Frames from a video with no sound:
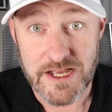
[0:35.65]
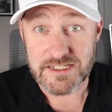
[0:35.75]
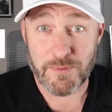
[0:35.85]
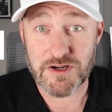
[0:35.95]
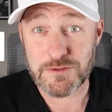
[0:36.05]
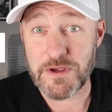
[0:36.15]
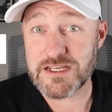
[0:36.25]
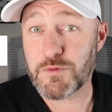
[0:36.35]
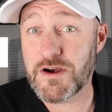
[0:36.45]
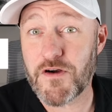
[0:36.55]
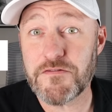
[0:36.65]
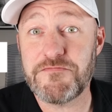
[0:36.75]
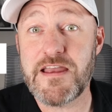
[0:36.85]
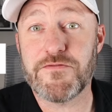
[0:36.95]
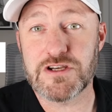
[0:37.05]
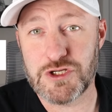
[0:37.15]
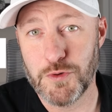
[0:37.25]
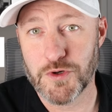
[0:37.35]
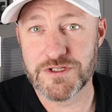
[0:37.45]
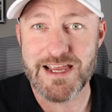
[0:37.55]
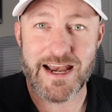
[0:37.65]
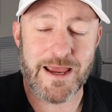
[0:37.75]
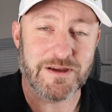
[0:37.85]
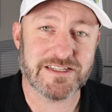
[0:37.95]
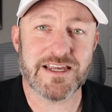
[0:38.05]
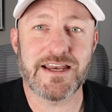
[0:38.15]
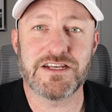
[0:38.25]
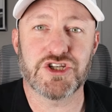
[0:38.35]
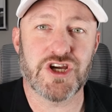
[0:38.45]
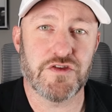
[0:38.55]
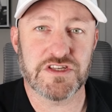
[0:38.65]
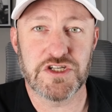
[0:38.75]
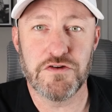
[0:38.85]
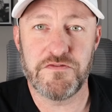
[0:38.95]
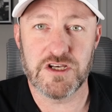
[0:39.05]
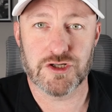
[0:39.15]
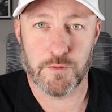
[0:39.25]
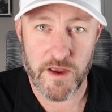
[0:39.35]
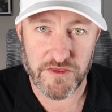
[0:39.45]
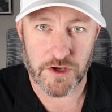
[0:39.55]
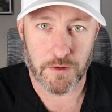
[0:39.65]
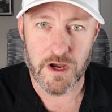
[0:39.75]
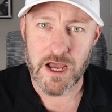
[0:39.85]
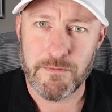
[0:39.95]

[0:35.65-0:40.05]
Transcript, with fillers: Smart Suite is one of our favorite tools and I'm excited to share this new feature with you.